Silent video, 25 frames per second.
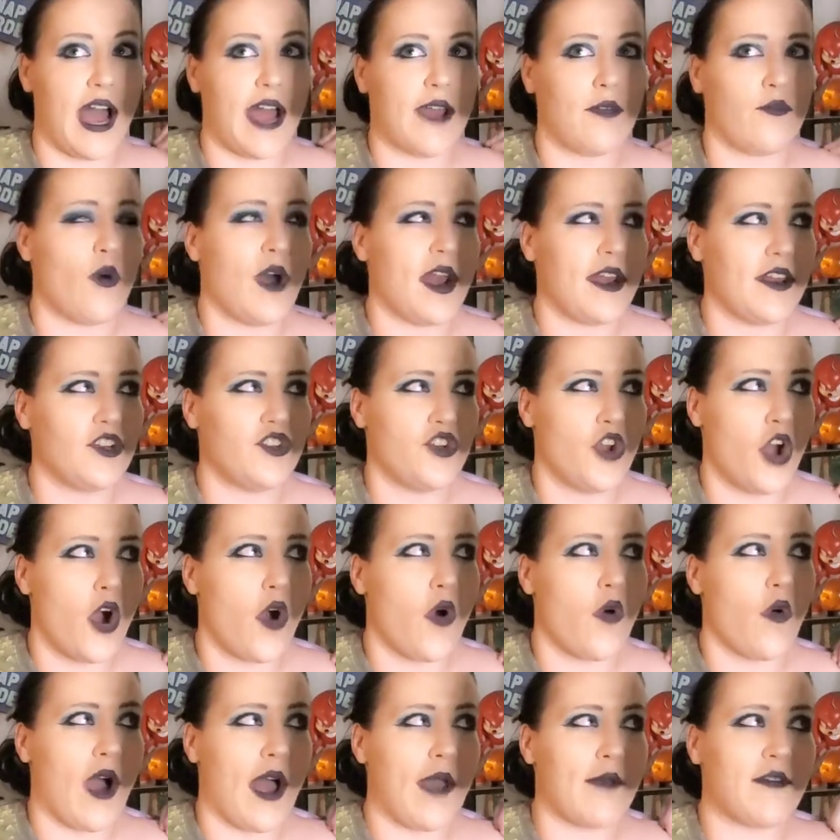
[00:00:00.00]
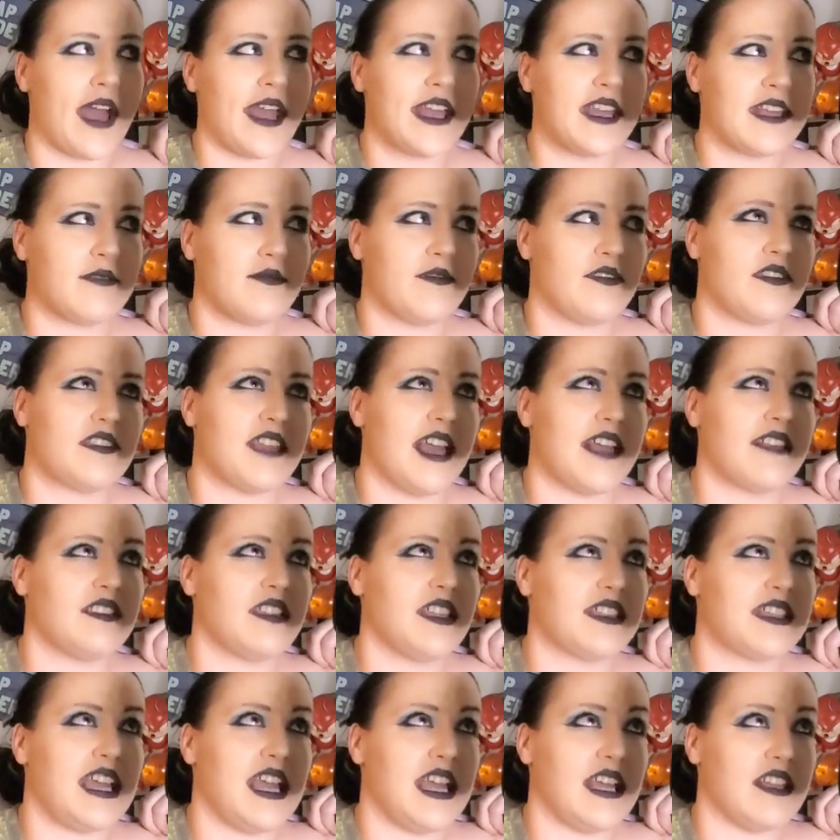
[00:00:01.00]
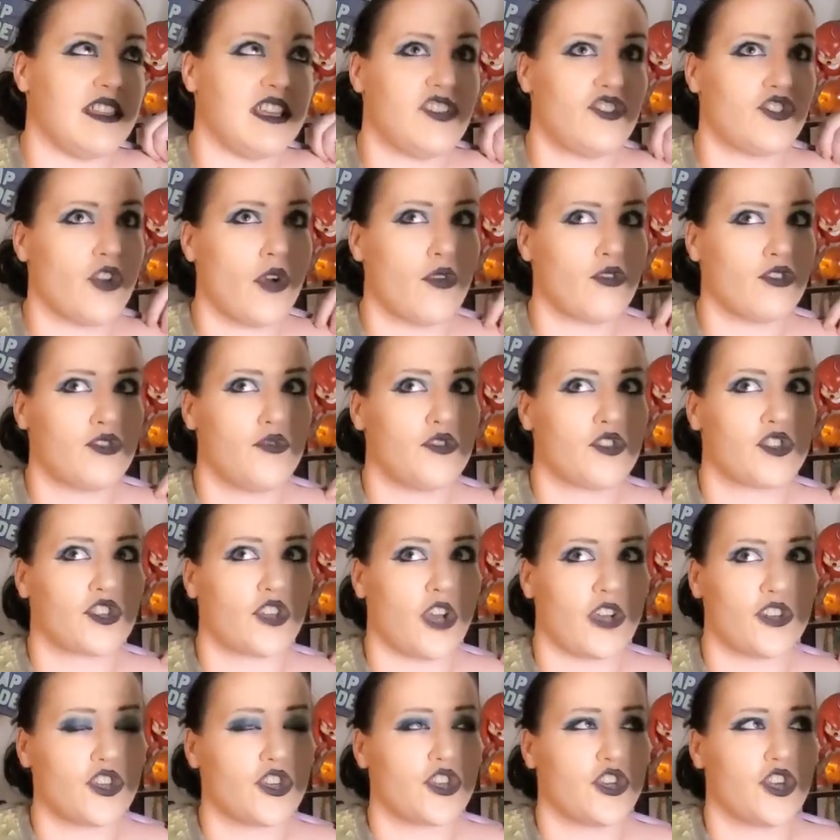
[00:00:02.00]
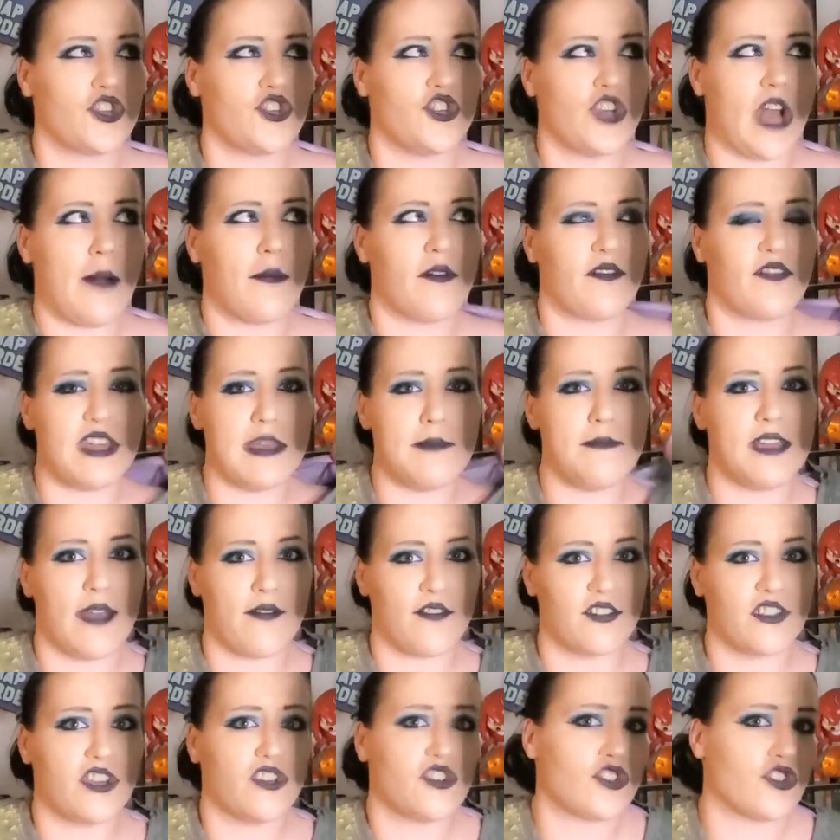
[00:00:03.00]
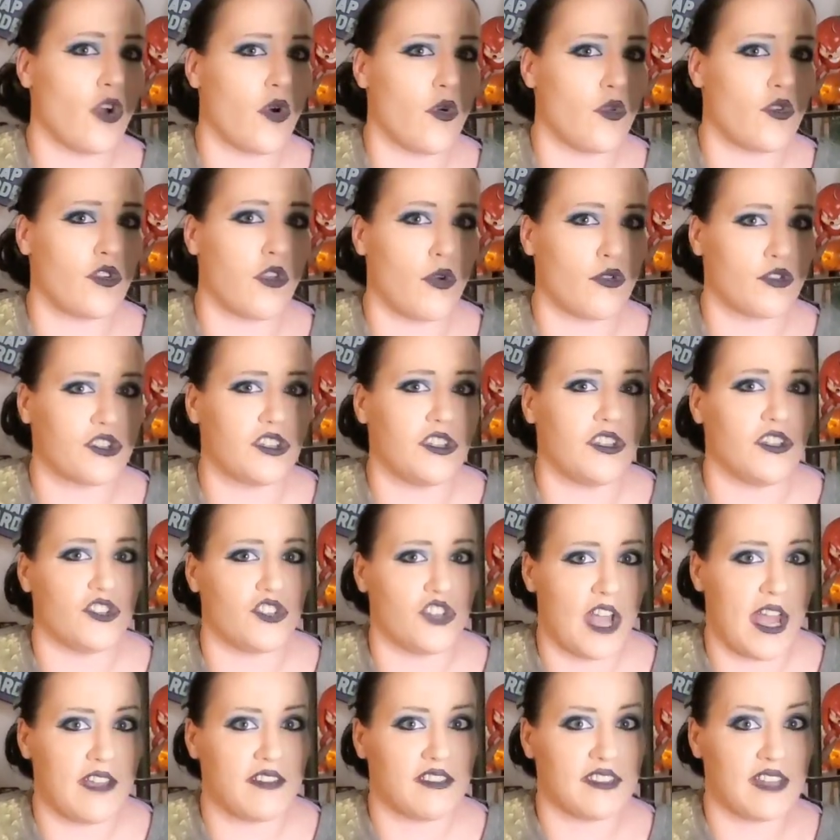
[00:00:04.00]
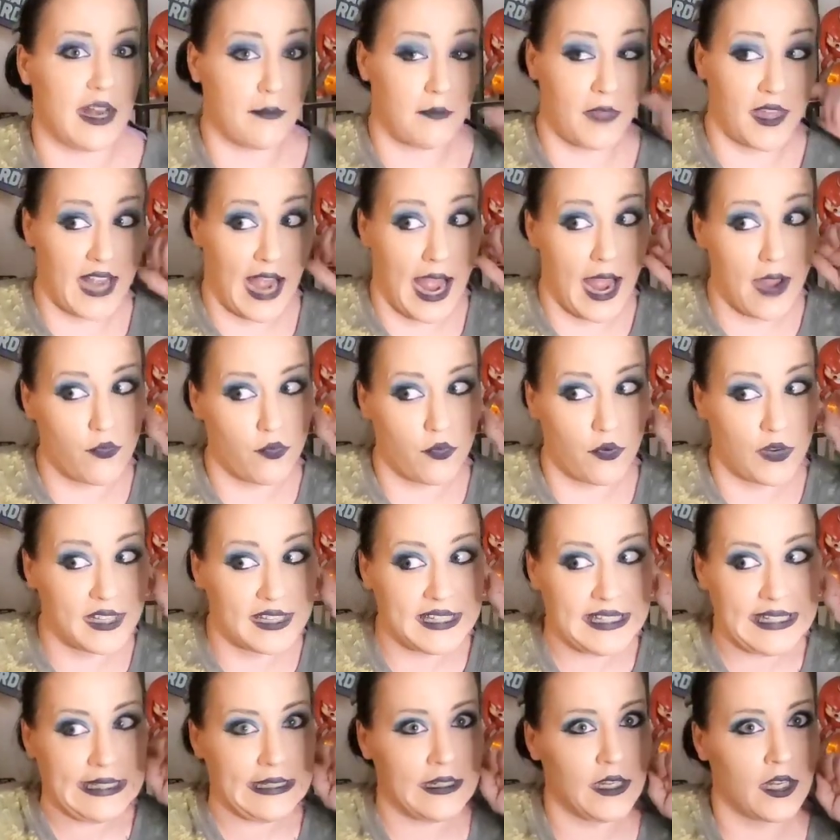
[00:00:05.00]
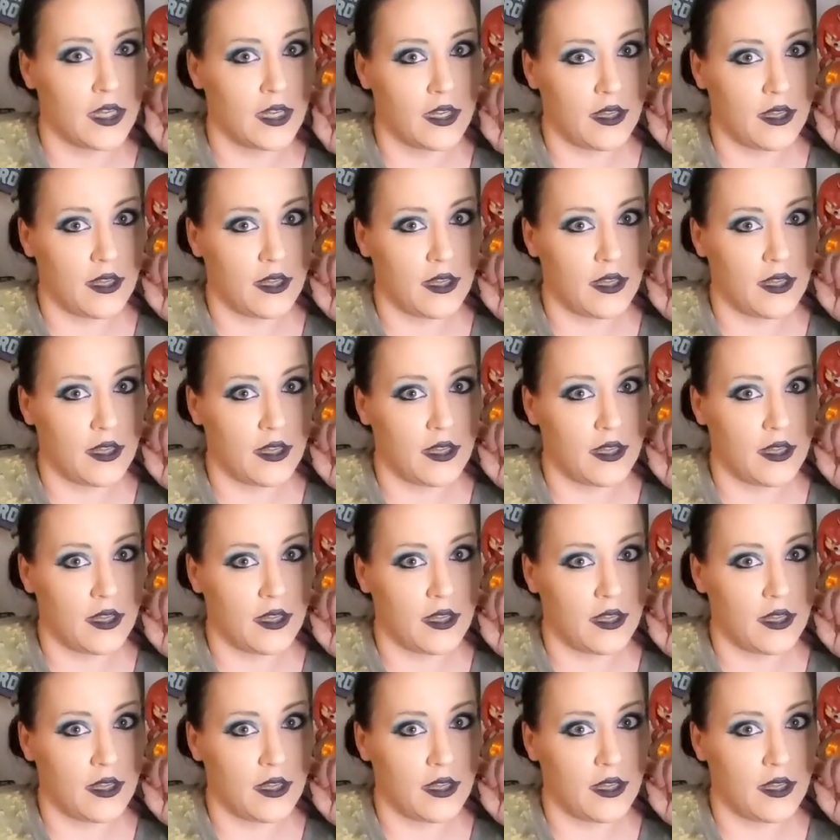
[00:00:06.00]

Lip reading: want to know, that's the thing. These shows do such a good job of keeping everything so close to the chest that I'm like, I really